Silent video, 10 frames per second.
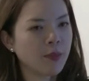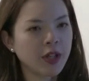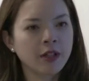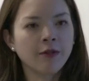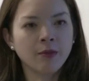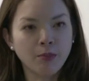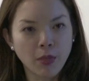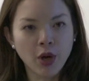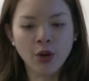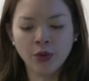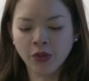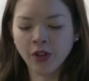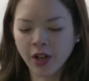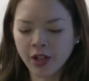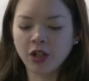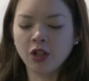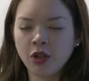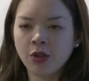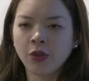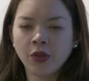many different modes that I can
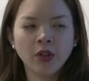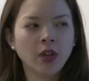use,